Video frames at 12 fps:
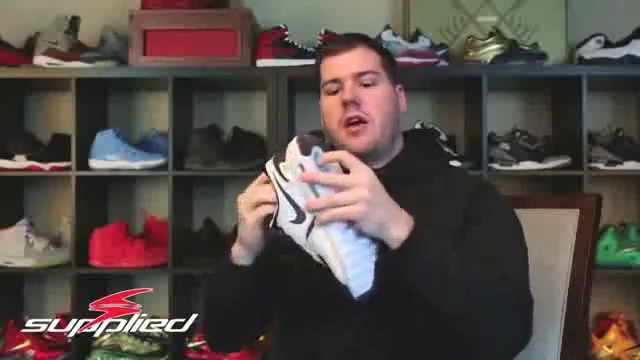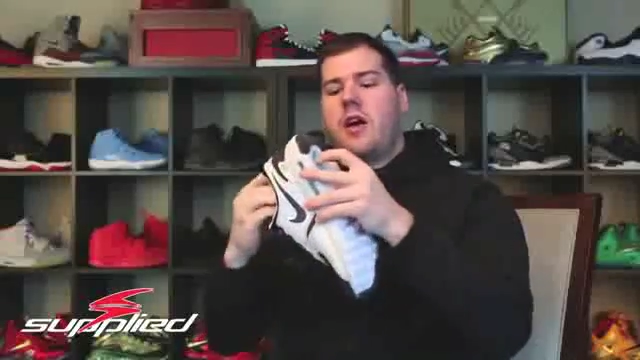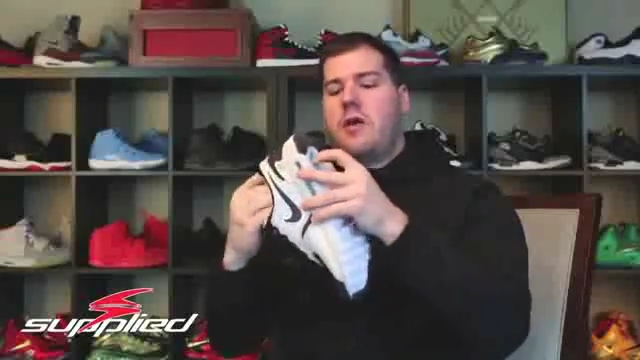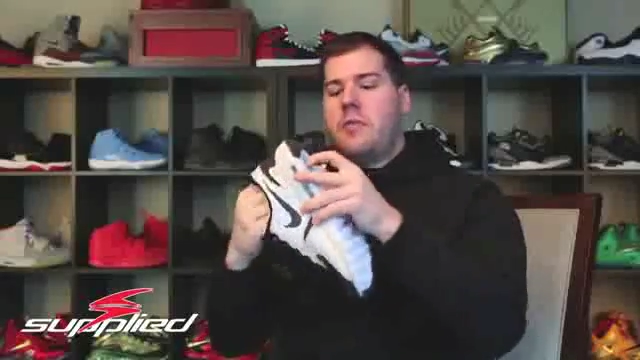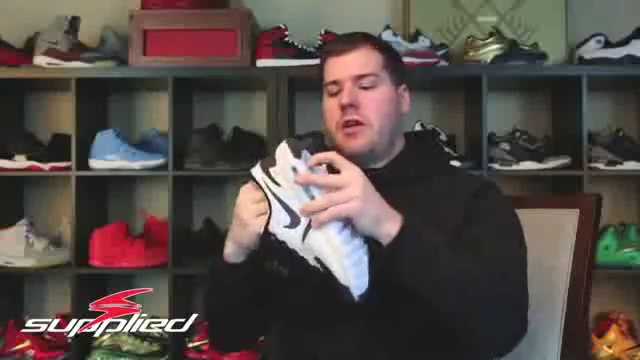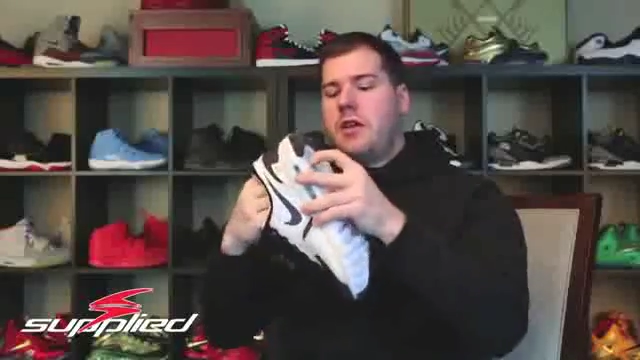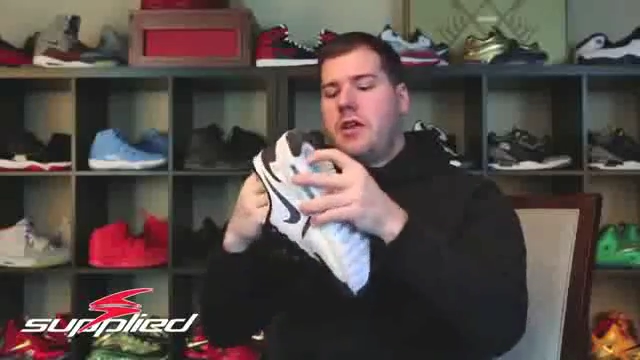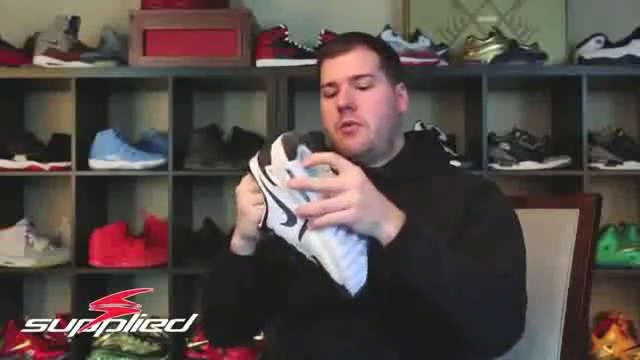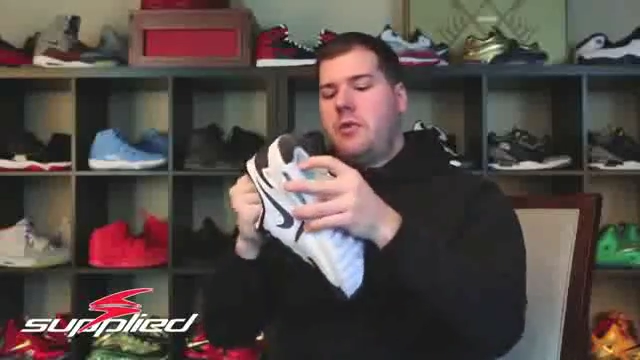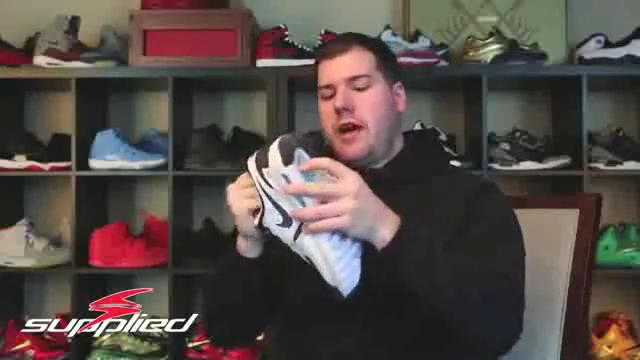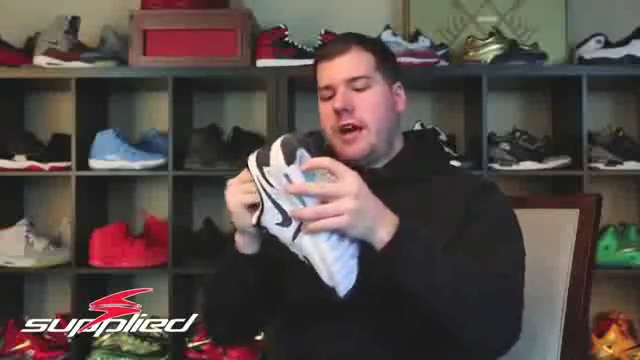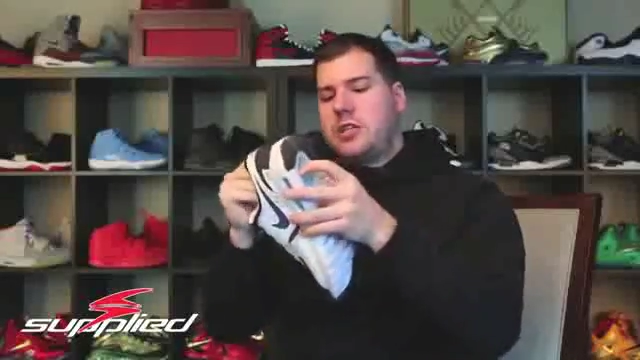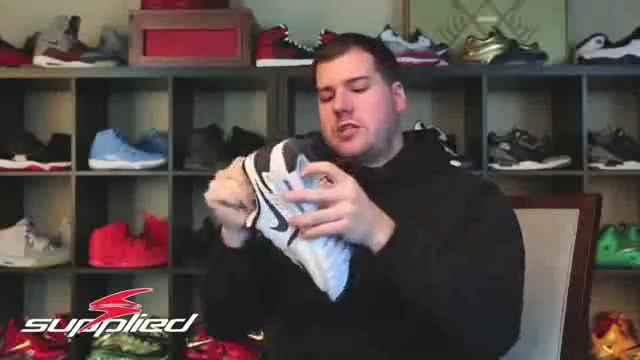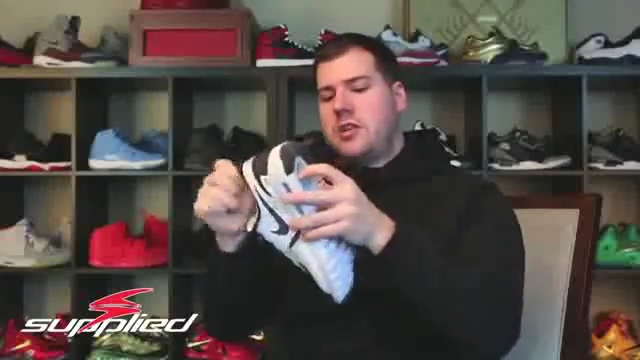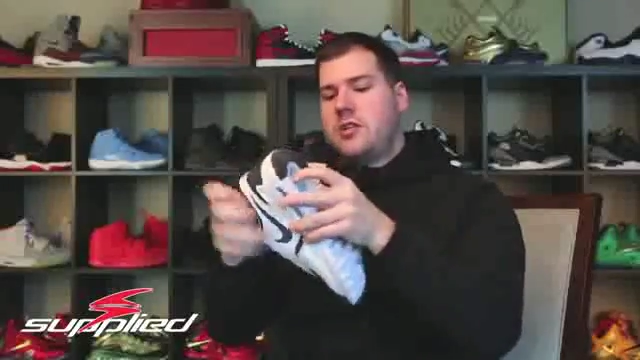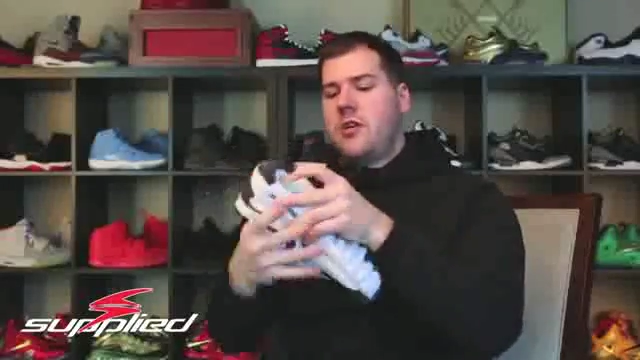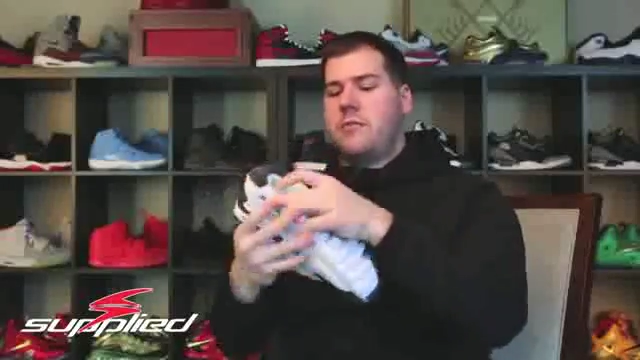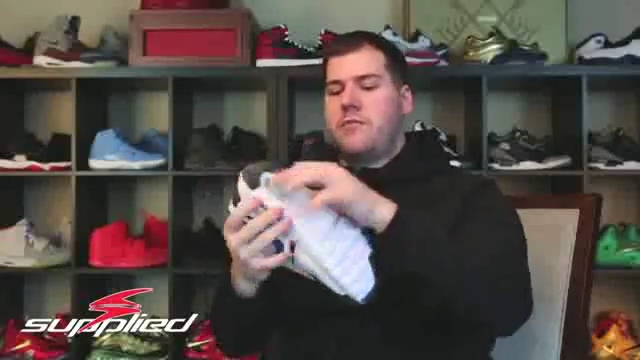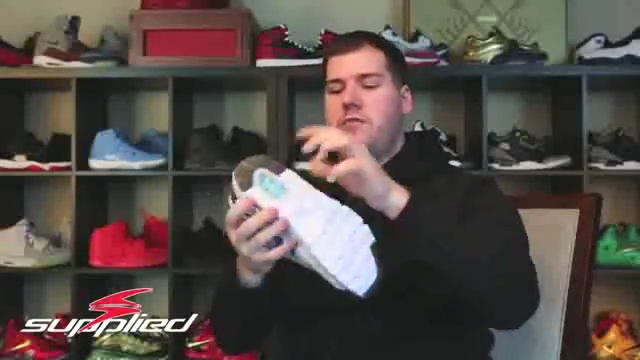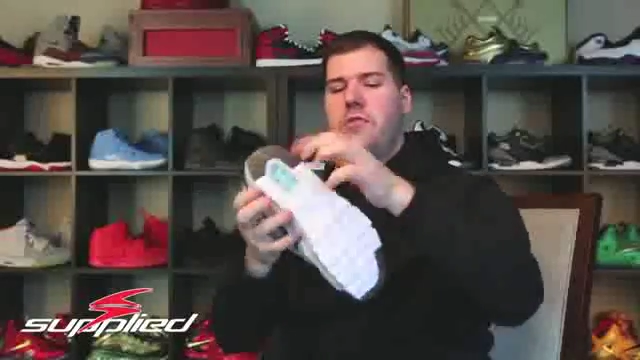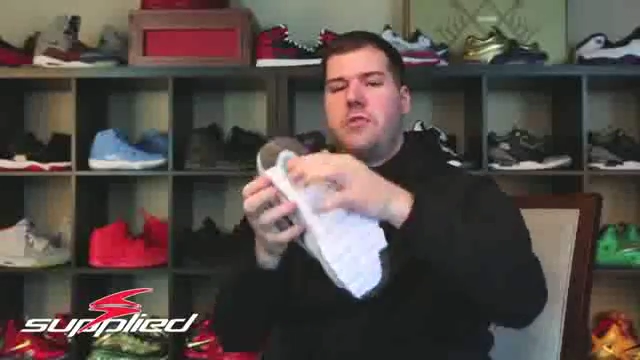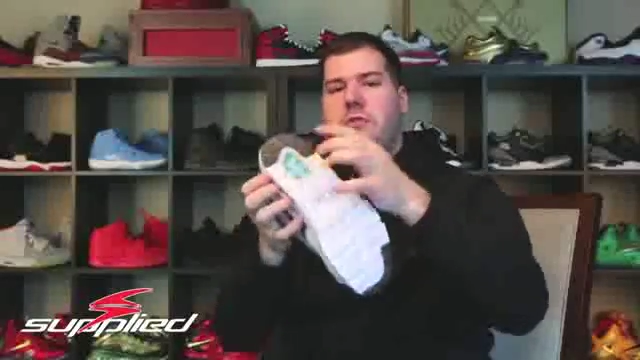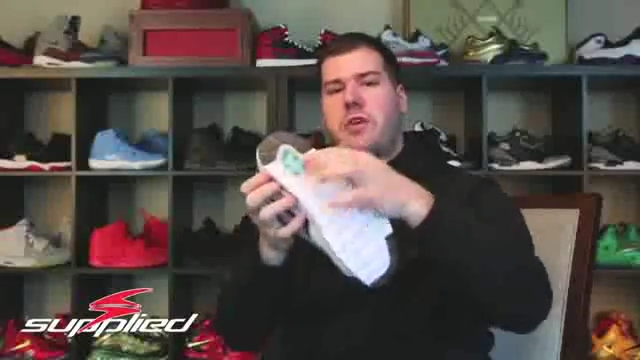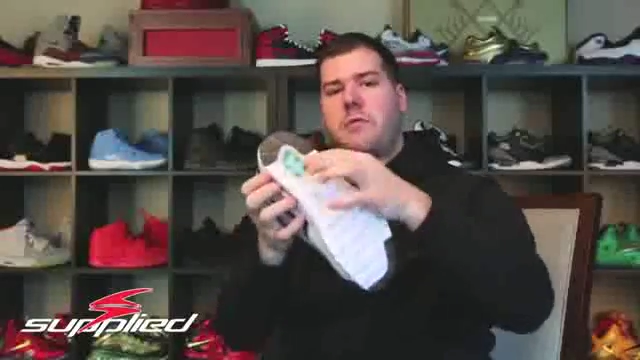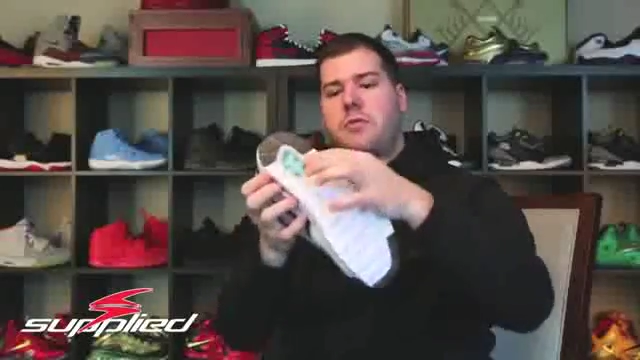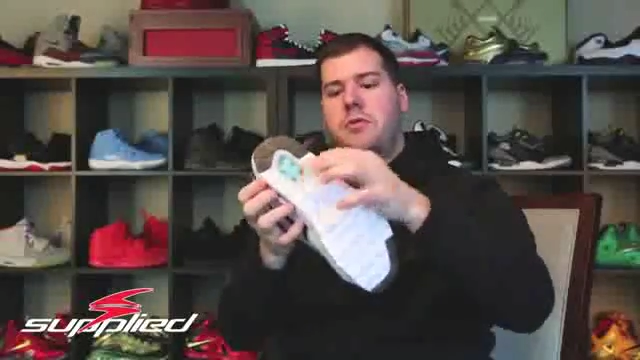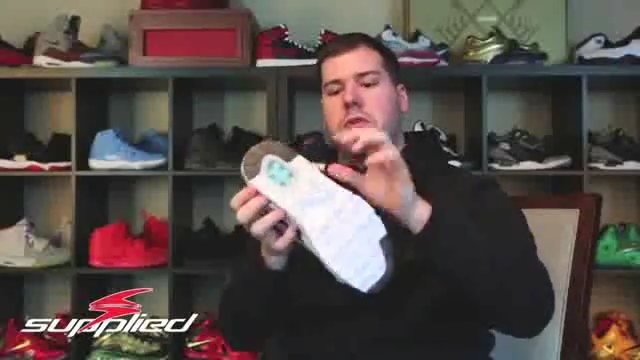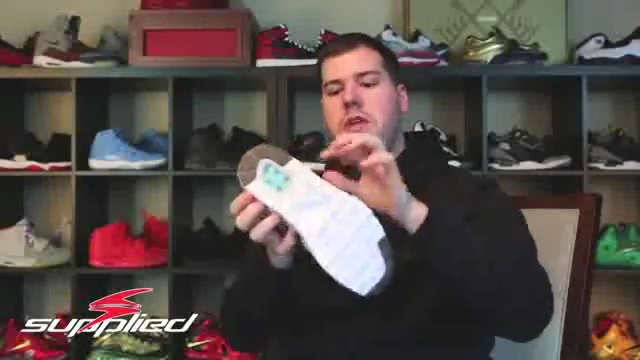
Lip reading: and it will actually come through